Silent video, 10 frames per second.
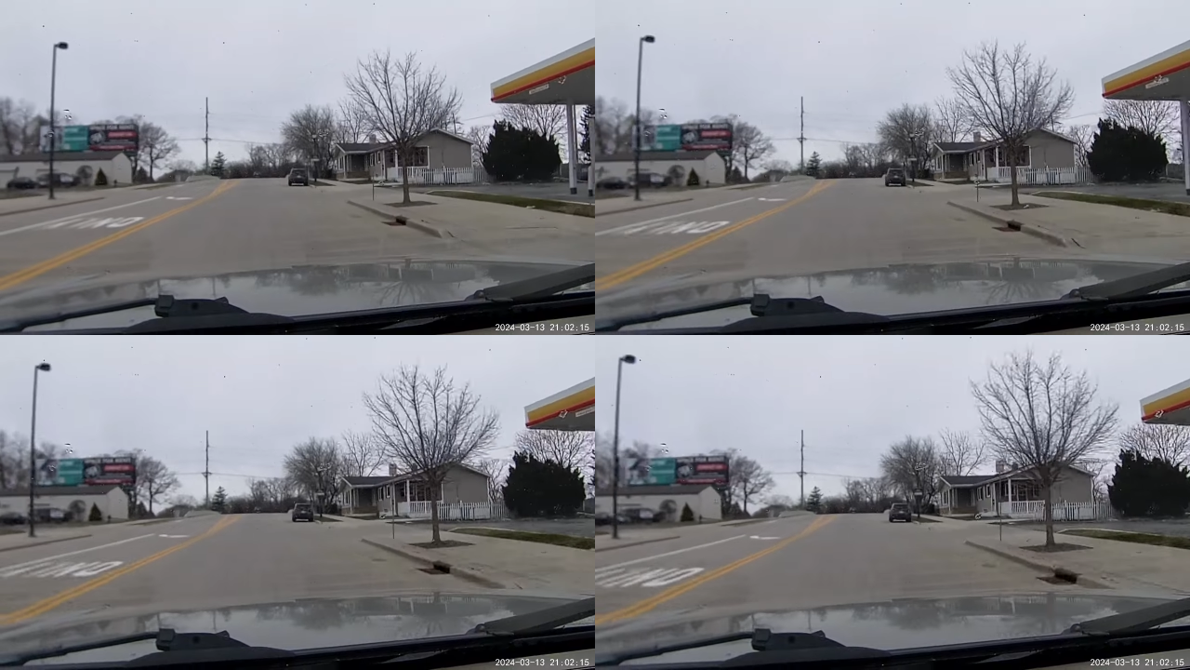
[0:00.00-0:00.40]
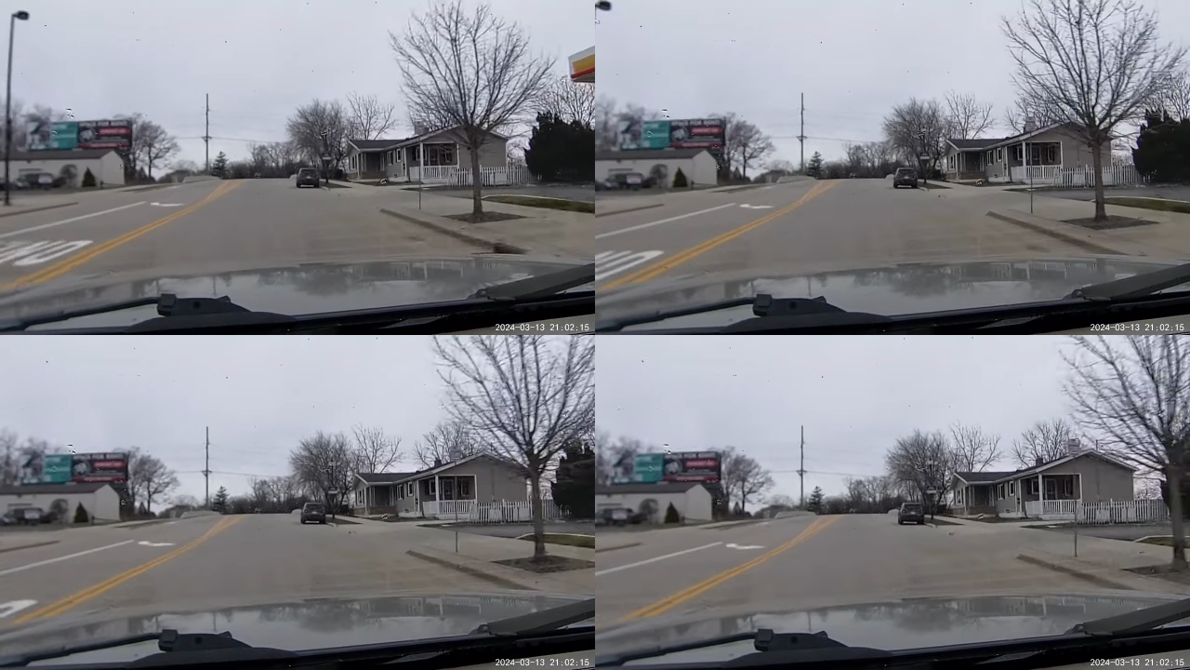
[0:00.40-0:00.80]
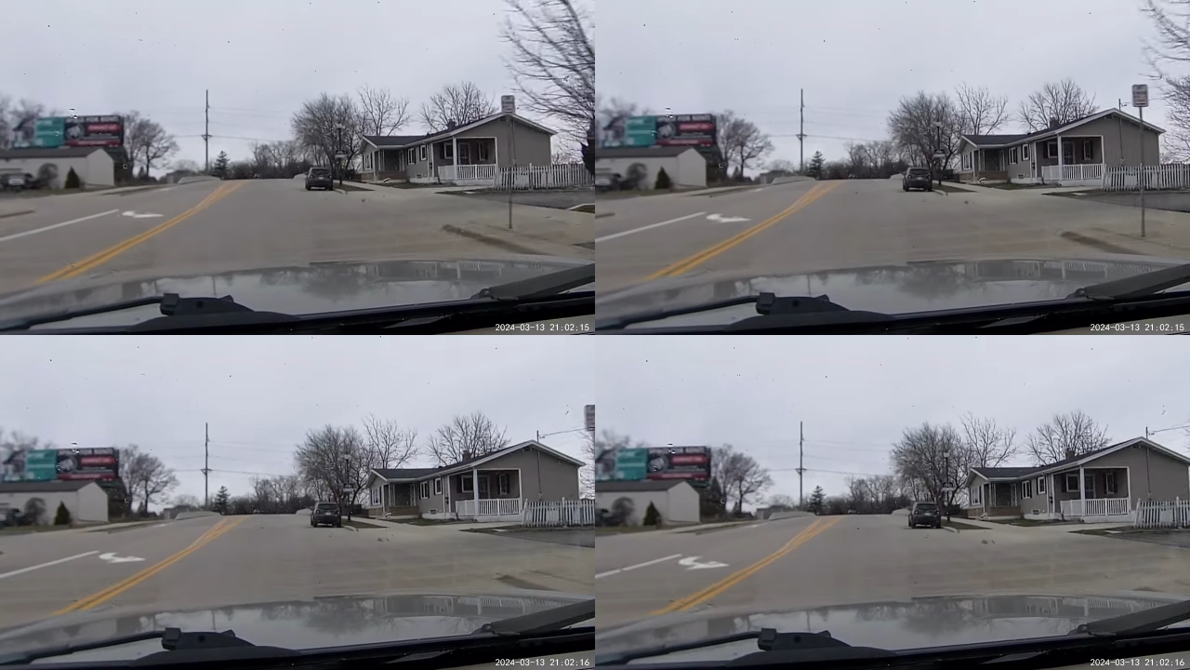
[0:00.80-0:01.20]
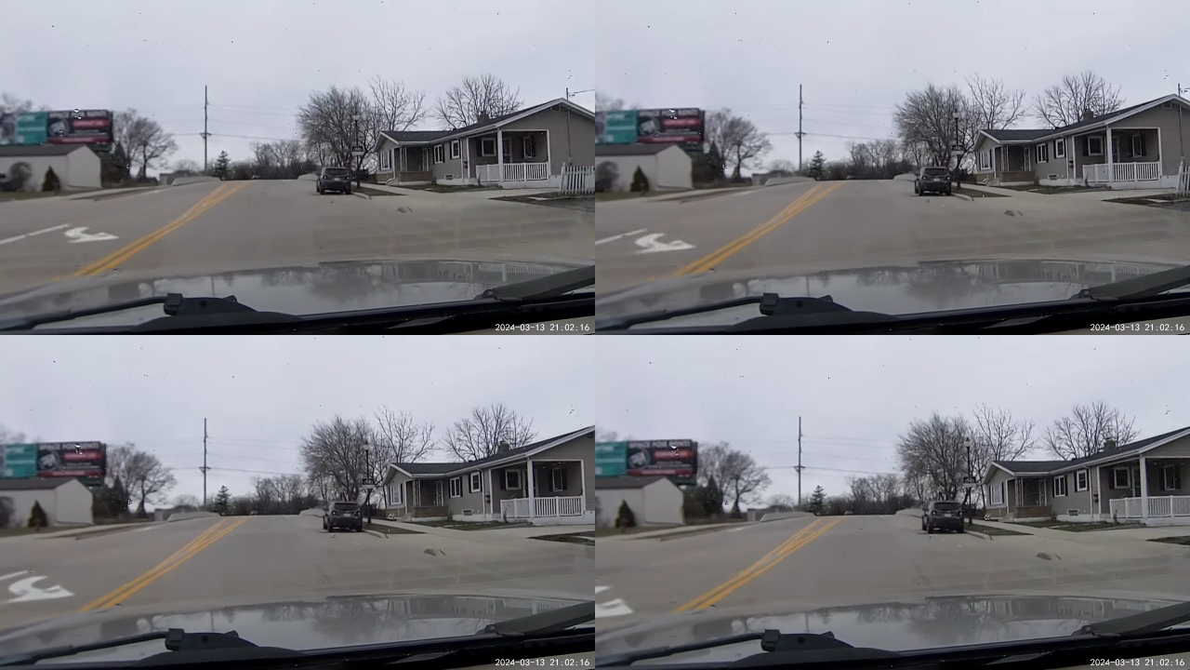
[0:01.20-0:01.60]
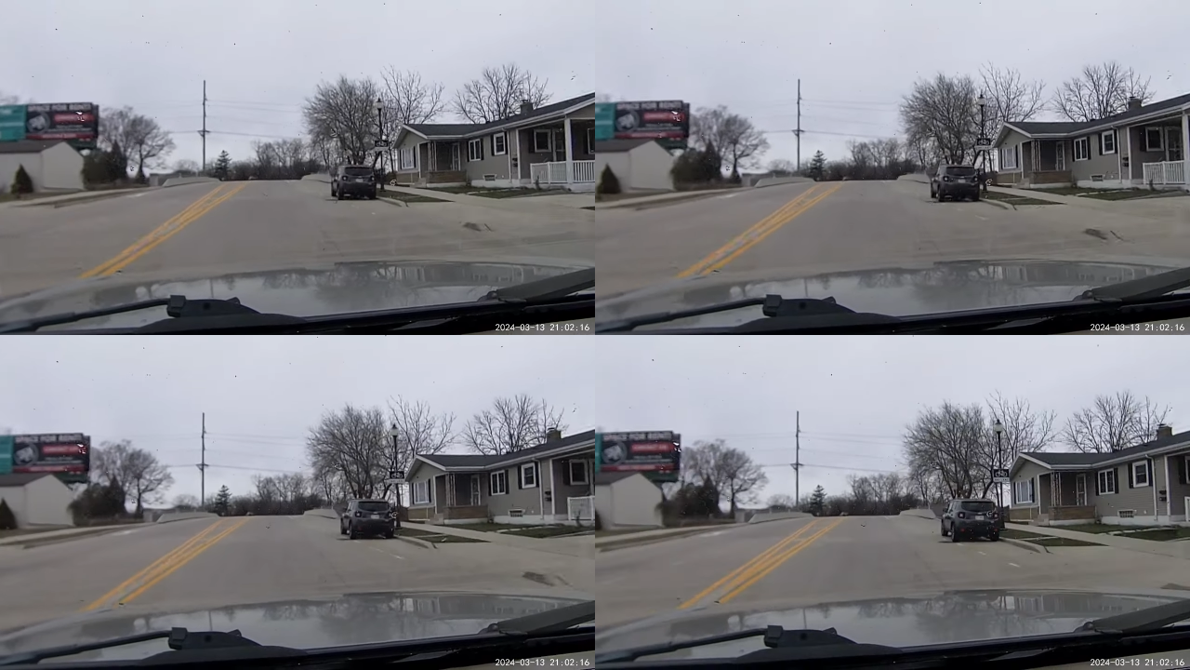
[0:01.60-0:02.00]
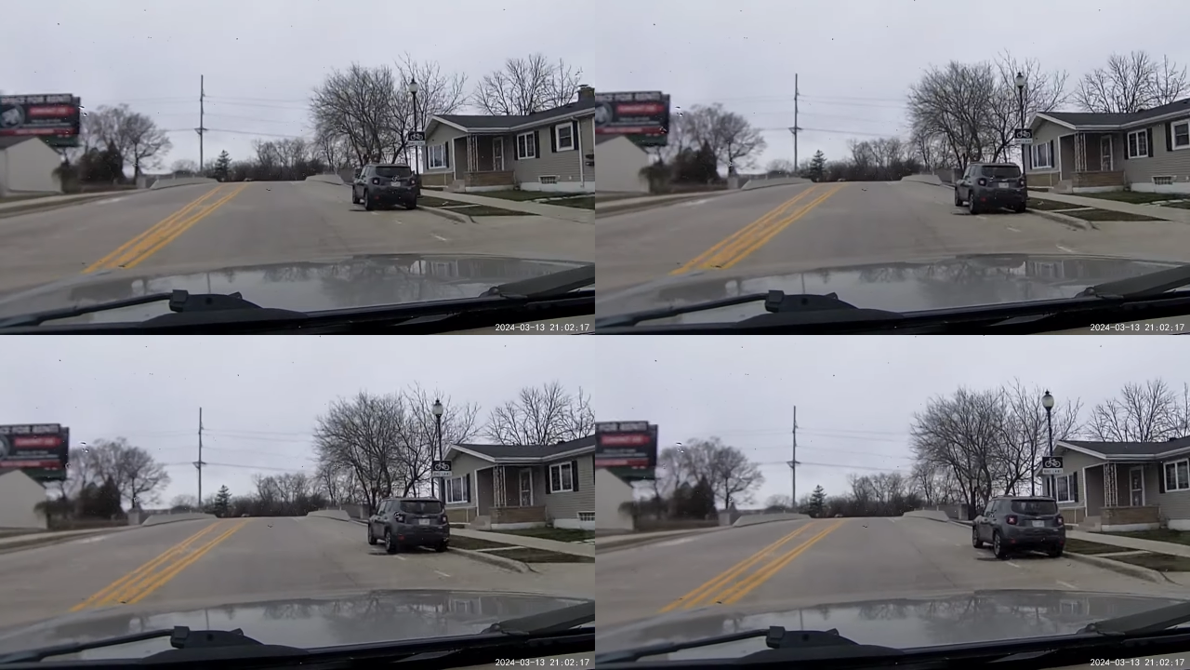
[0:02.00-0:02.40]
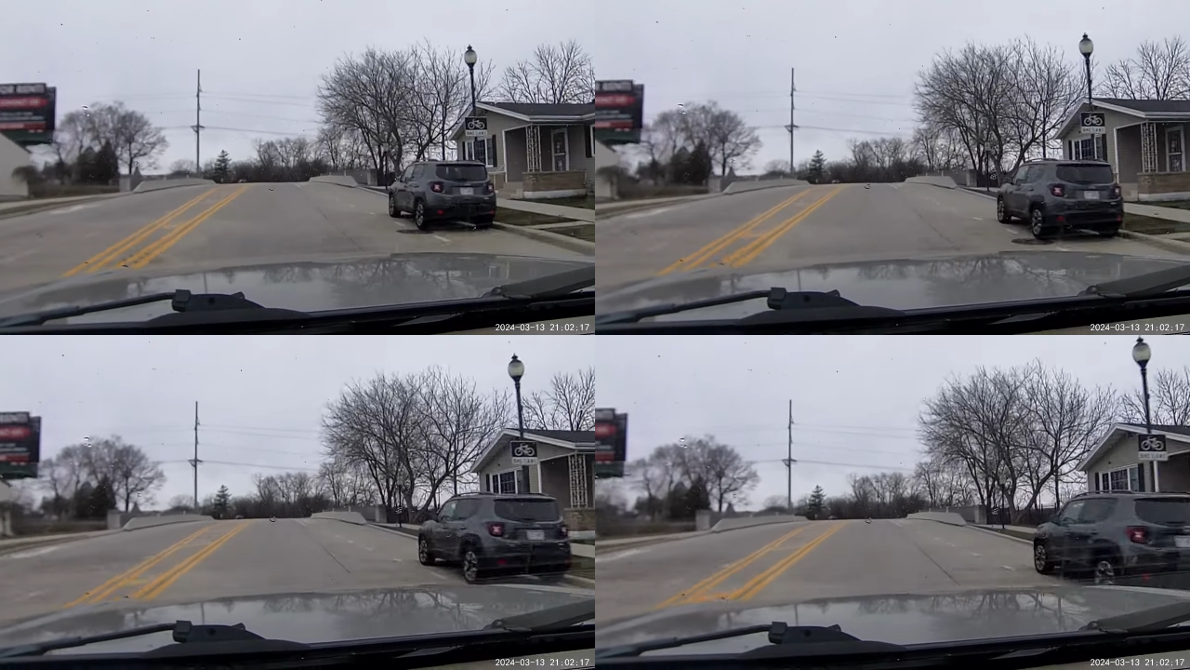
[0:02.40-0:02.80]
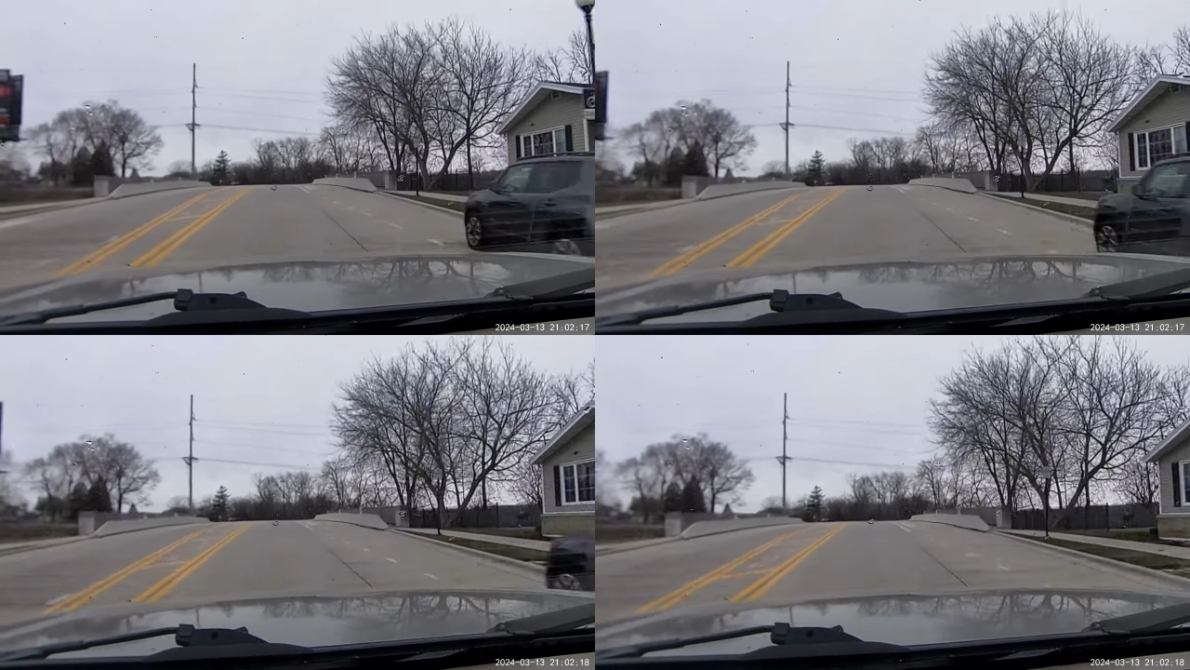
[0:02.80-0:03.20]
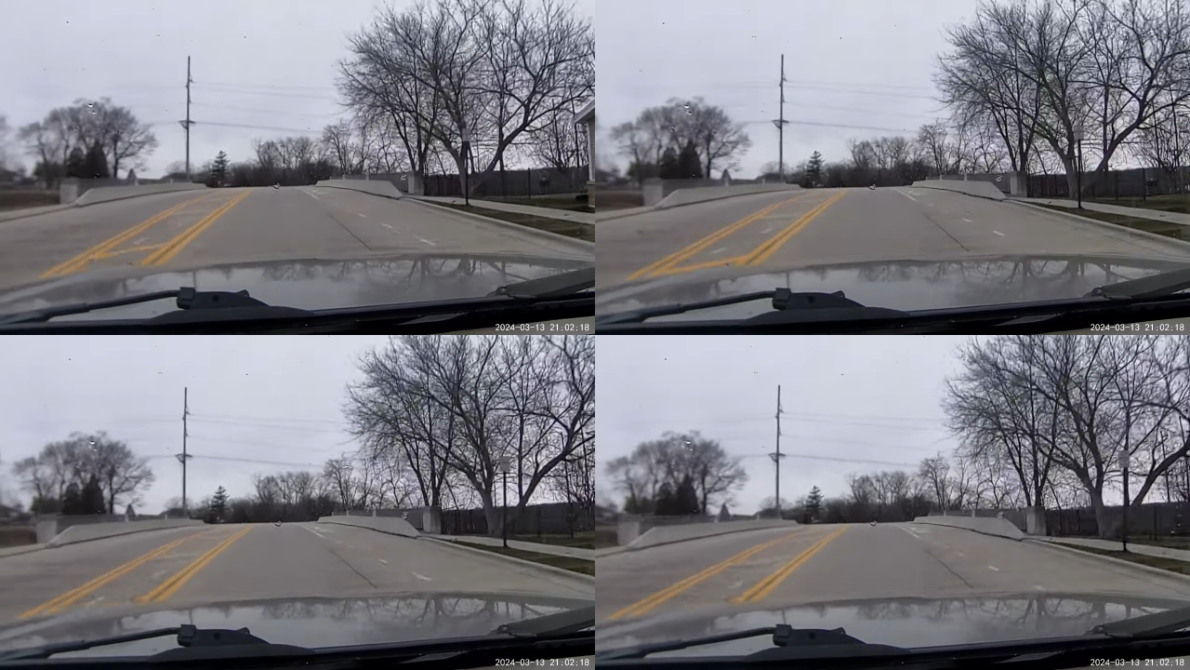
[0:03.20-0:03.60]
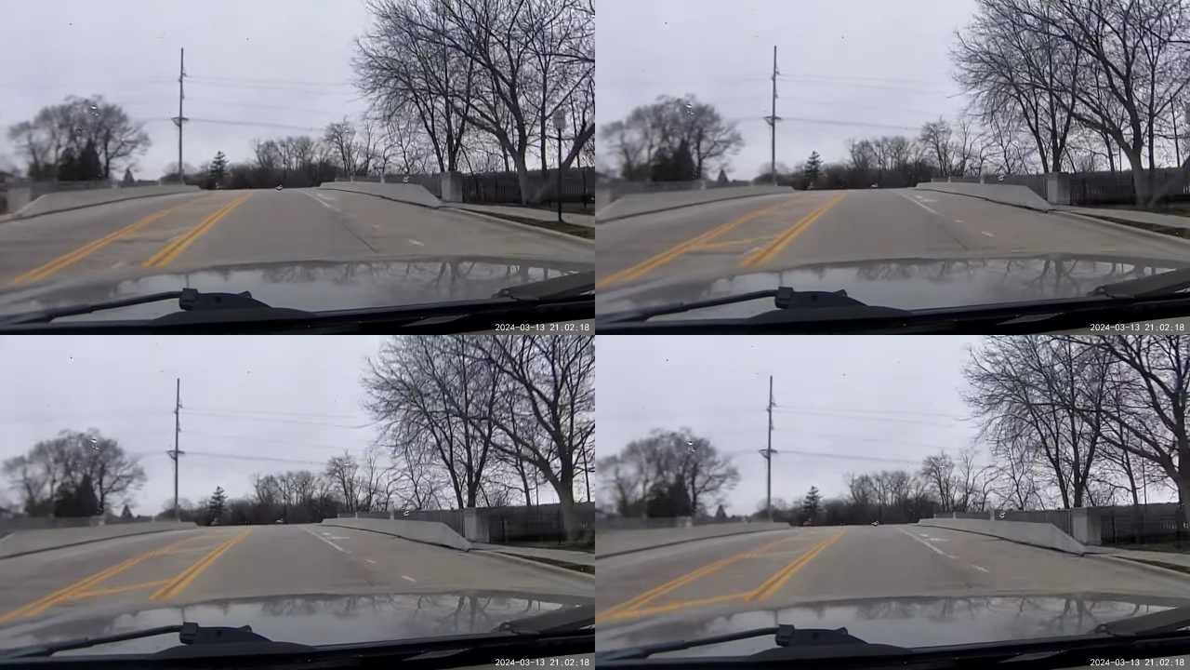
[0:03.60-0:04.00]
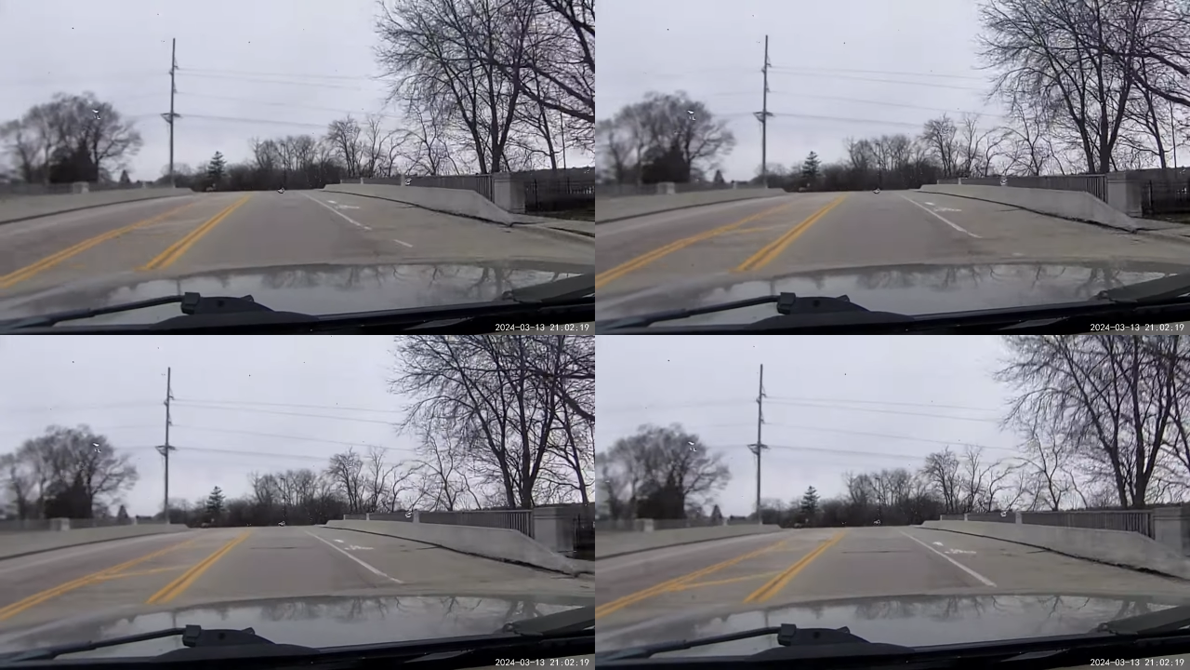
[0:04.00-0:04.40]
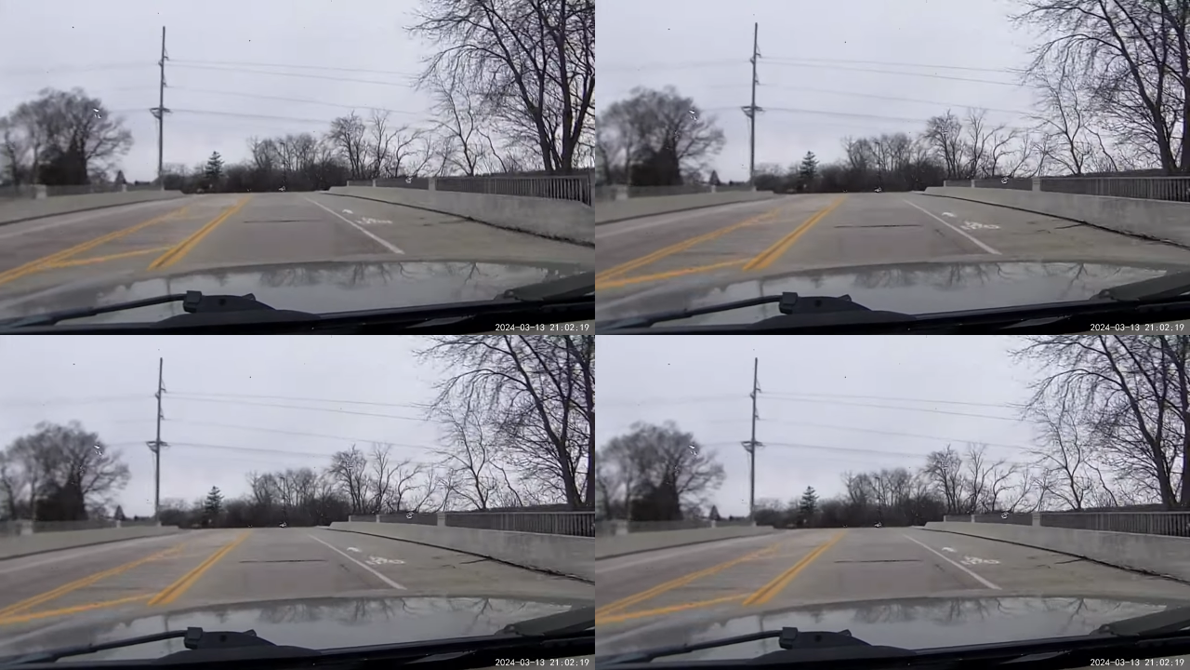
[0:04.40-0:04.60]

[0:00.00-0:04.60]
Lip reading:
[unreadable: no face in view]